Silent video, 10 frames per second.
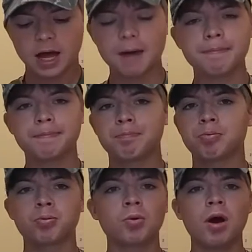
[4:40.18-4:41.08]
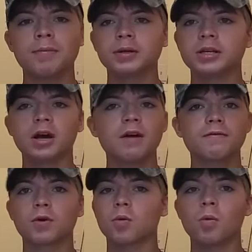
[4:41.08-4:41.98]
I'm probably not
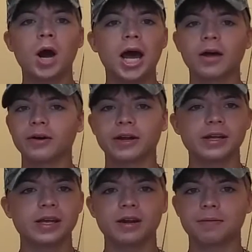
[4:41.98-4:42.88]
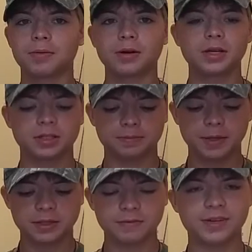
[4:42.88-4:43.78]
for a while going to get a pretty
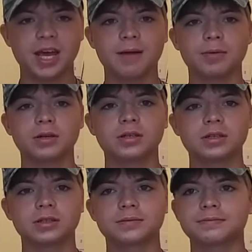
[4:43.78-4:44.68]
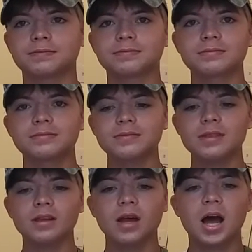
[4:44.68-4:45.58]
expensive camera because
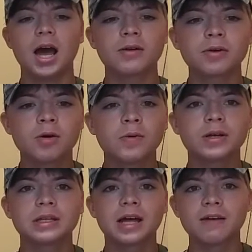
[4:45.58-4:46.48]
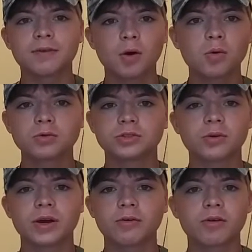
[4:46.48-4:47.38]
I don't know what life holds,
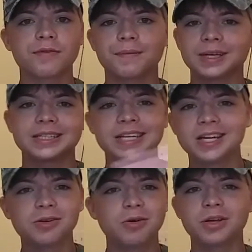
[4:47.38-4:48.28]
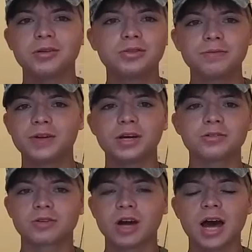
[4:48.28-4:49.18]
so I don't know if I'm going to continue doing YouTube
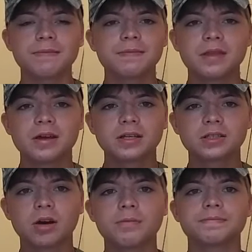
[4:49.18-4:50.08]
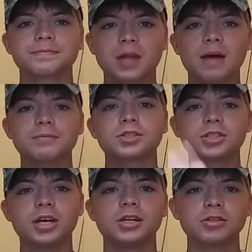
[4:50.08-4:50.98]
videos or not. So I'm
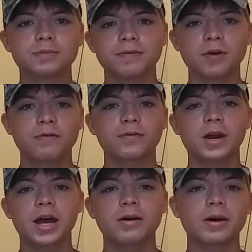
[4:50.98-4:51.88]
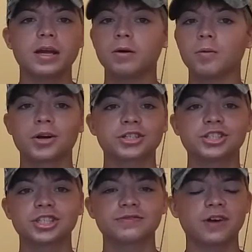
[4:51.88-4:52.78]
just going to use my phone for now, and it works
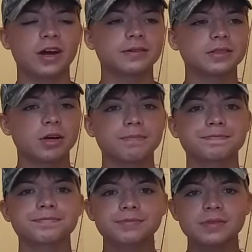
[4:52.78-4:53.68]
just fine. So